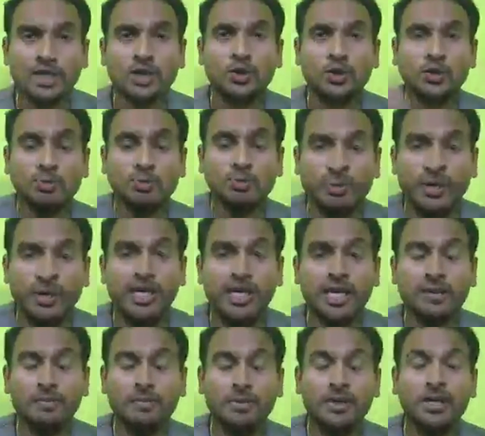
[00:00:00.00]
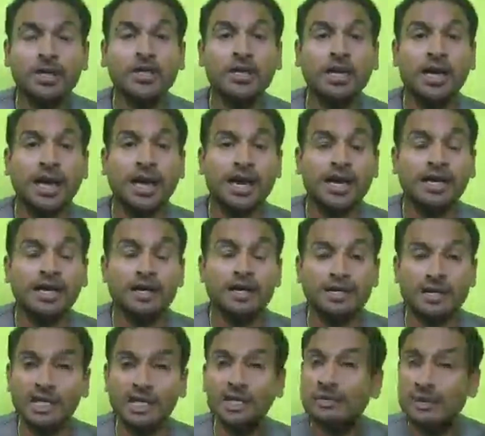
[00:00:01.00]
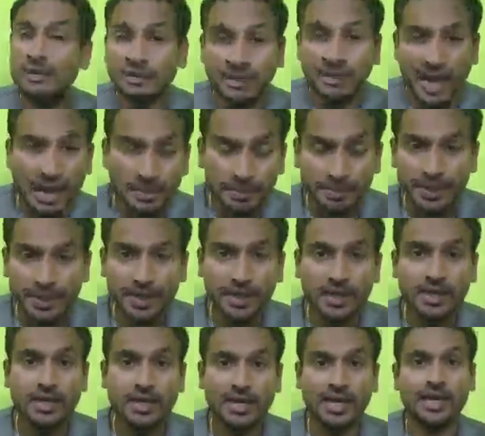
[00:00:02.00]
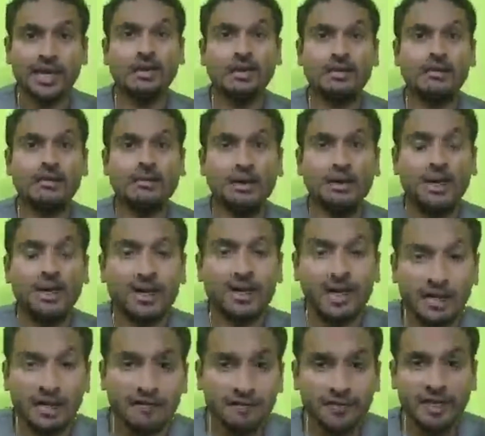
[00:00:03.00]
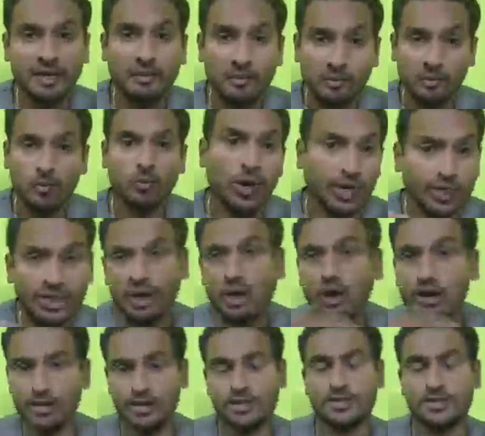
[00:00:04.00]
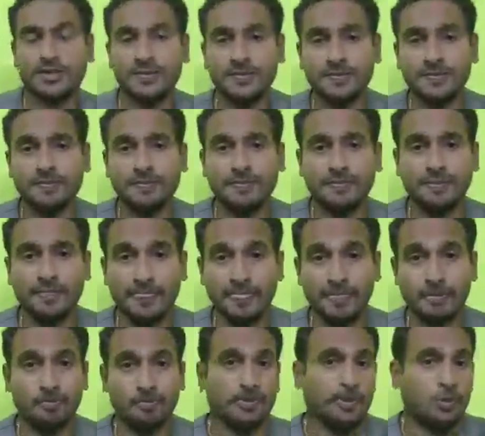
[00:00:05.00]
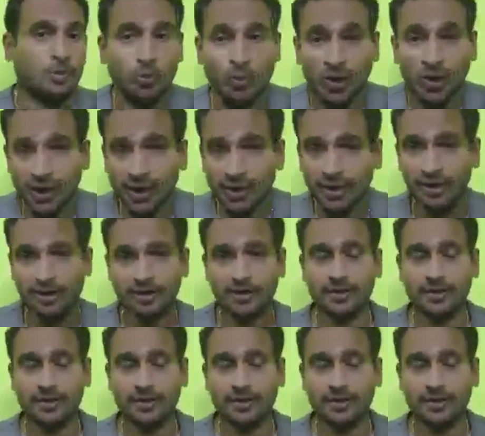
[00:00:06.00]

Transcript: to keep them happy and give them what they lost. Well,